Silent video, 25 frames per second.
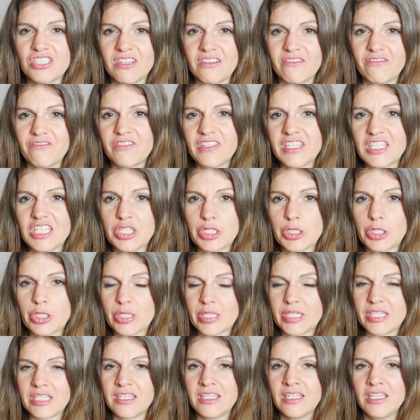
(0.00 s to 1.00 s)
and feel
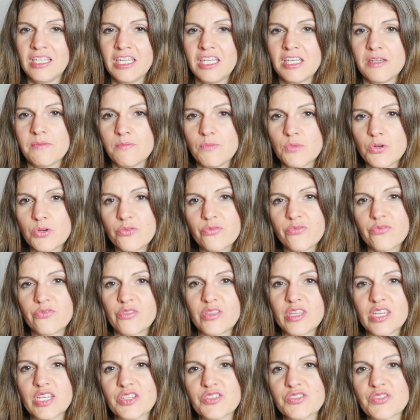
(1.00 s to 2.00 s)
and move
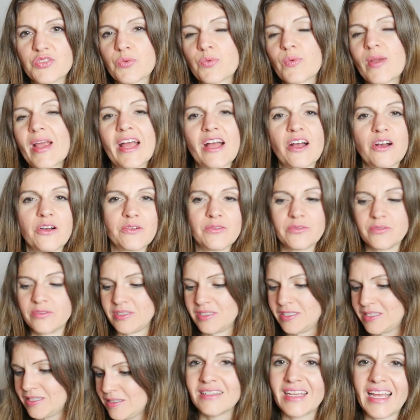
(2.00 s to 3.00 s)
things
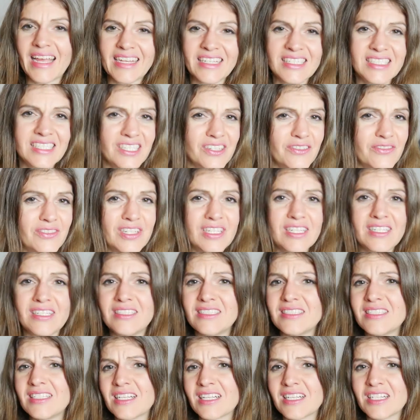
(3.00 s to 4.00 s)
around.
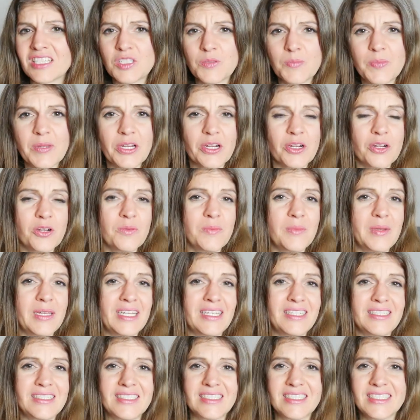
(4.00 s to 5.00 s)
Activities,
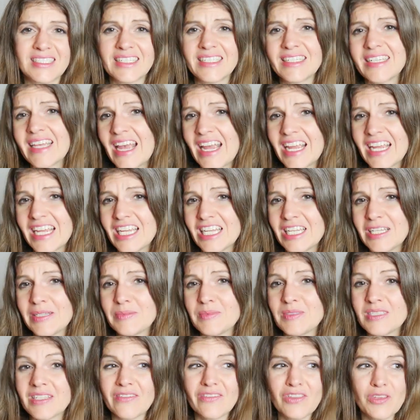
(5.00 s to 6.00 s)
experiments,
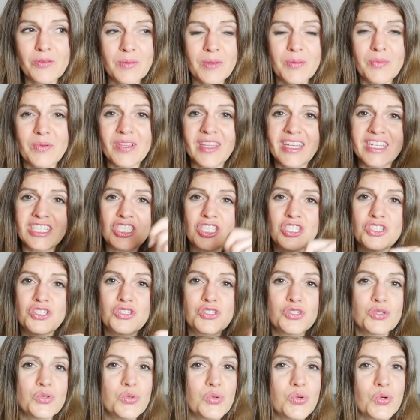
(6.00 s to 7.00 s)
games, even the people like to
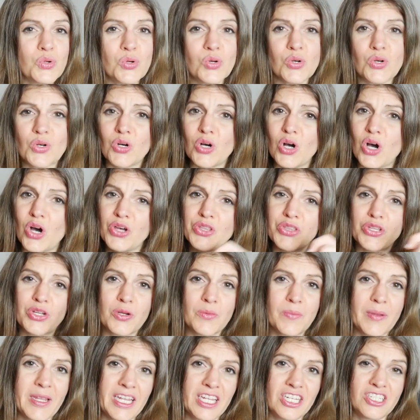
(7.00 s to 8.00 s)
doodle on
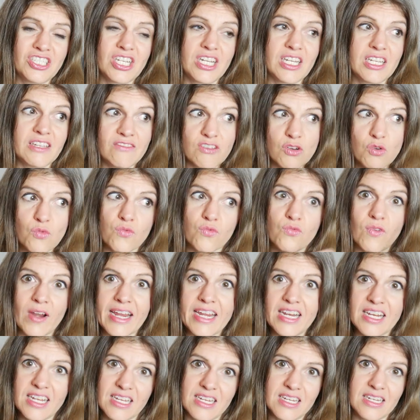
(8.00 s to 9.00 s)
their page and even
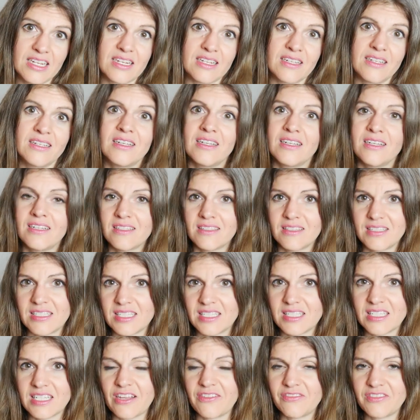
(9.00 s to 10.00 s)
writing the
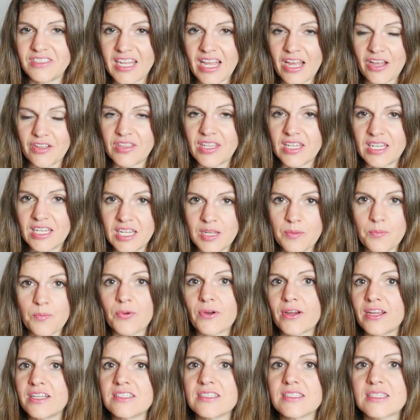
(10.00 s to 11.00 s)
stuff down that
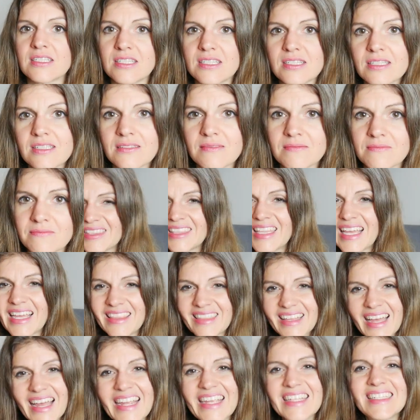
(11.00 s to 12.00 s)
imprints. They
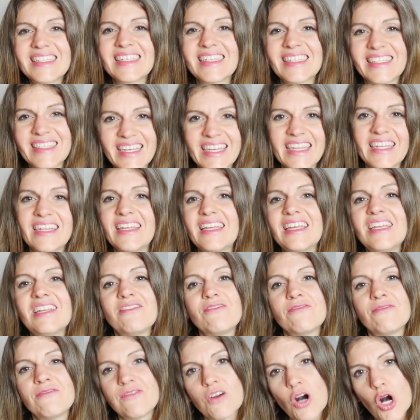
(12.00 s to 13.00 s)
like to get
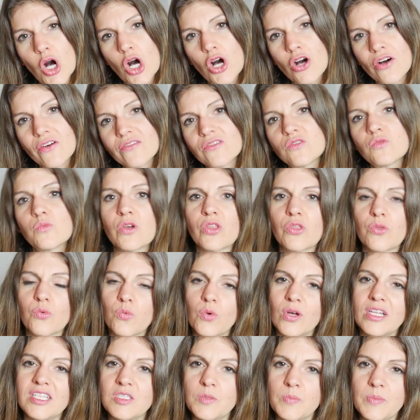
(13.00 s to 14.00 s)
involved with
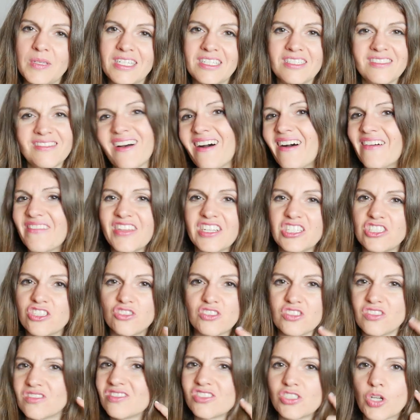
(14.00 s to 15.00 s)
what's being taught. They
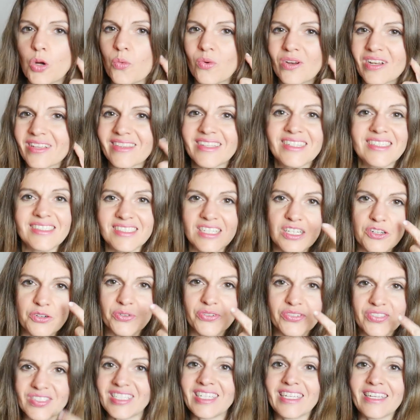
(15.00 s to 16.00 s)
just don't want to listen
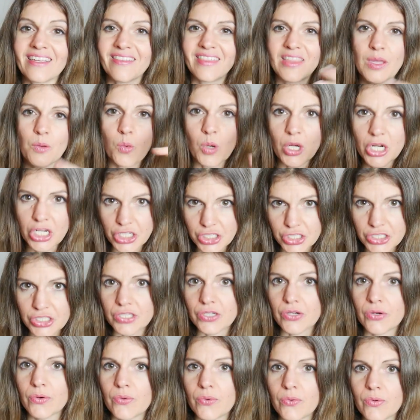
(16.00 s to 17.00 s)
or see. They want to
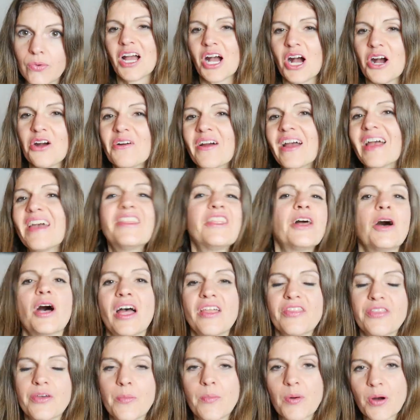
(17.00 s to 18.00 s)
do. Oh,
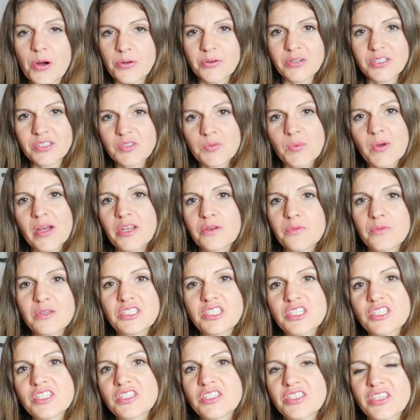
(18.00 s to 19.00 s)
and the bonus one,
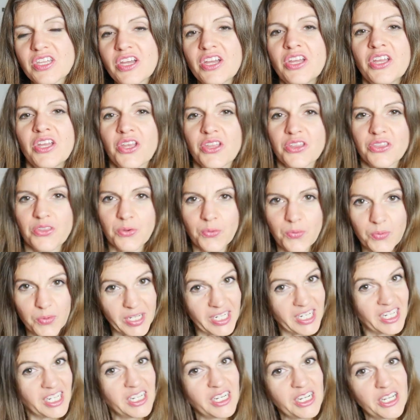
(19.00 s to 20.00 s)
which is the
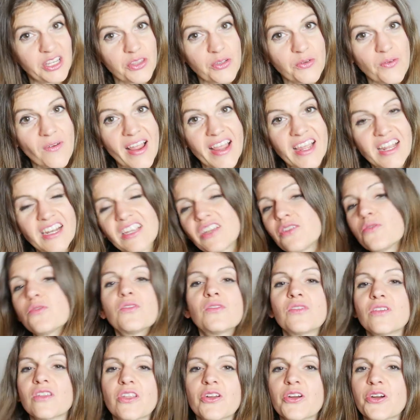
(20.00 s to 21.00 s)
reading and the
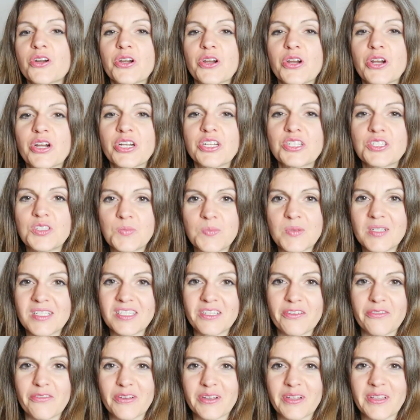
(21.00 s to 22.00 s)
writing learner
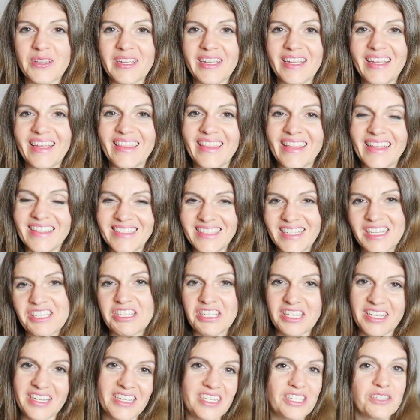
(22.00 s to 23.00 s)
specifically, and
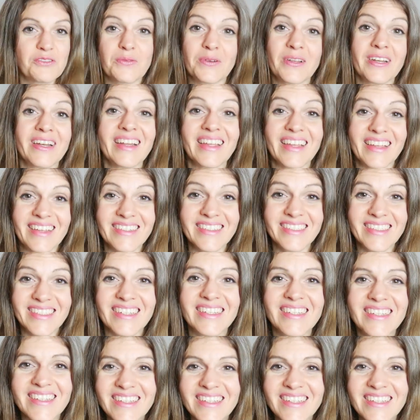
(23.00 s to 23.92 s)
it is what it is.